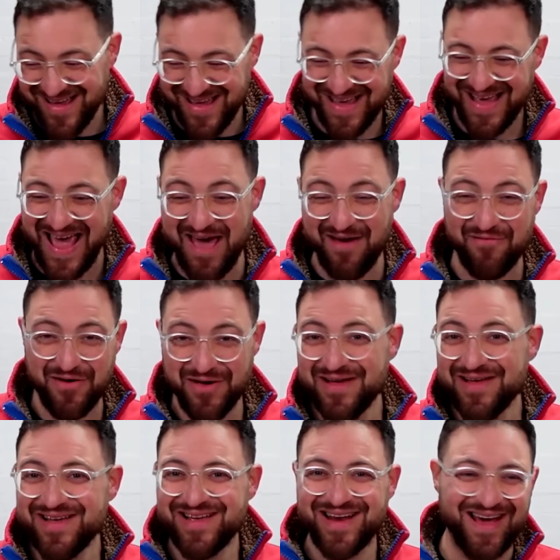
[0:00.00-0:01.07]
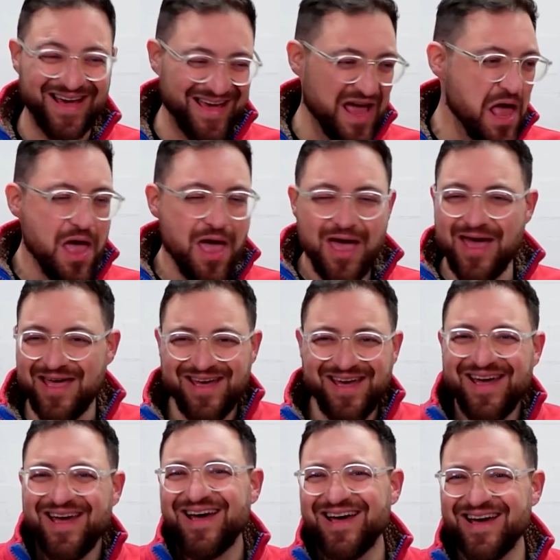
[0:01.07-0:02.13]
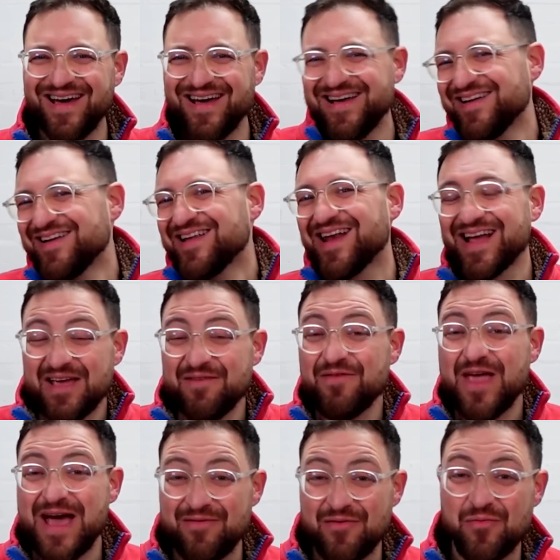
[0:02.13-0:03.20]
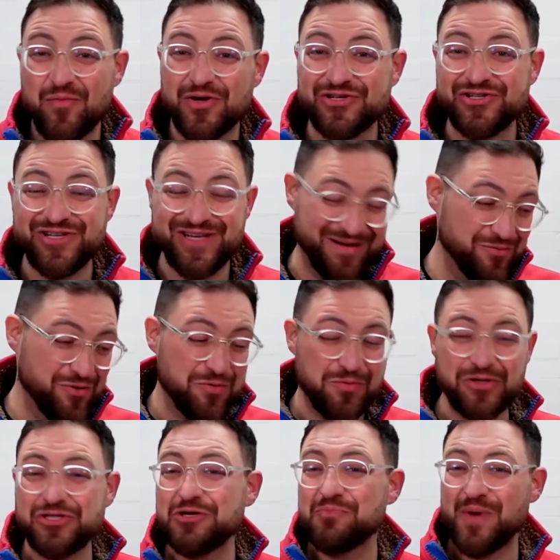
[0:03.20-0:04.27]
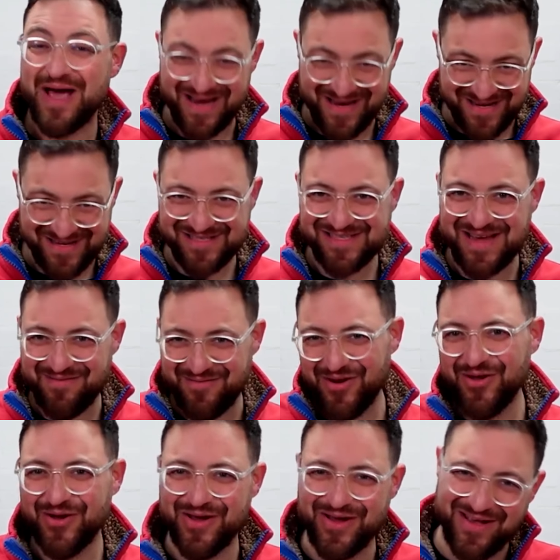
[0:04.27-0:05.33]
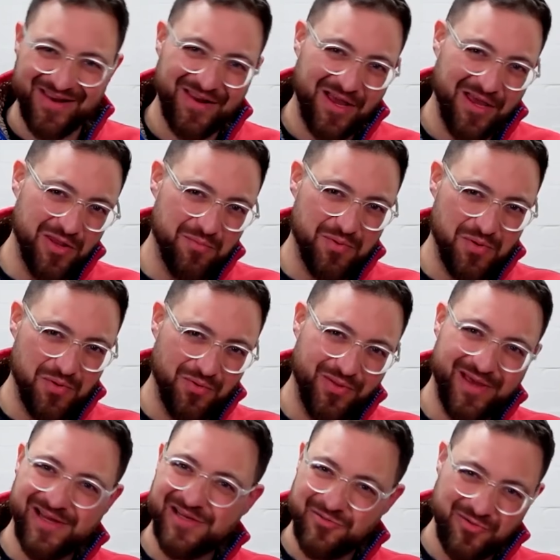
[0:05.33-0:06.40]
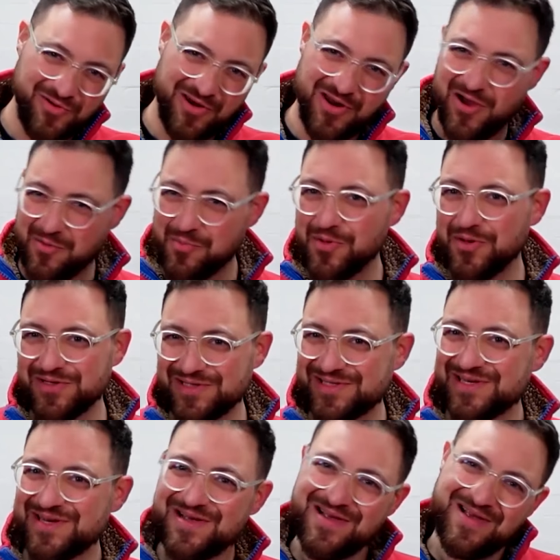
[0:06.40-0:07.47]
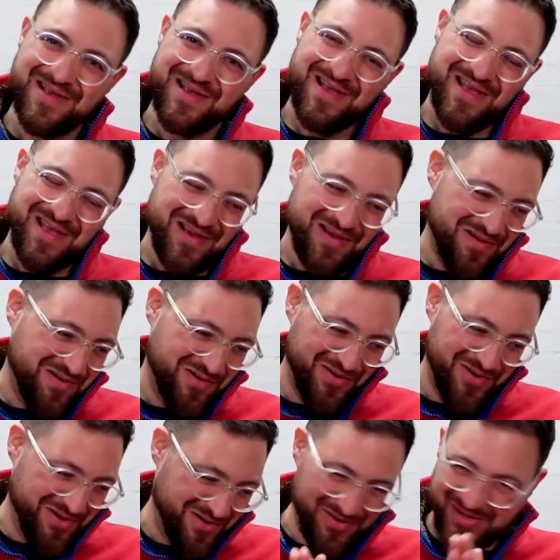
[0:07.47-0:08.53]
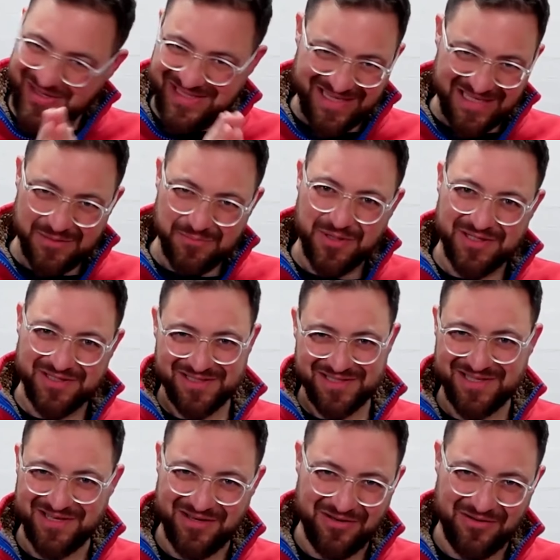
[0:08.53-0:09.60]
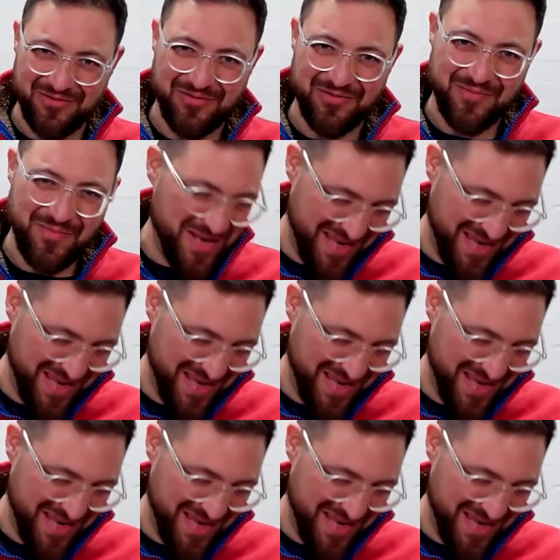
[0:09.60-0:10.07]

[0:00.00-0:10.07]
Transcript: ever. Like if you haven't watched it, watch it back and just have a look at like the ball that Jordan Clark puts on a sixpence to Millie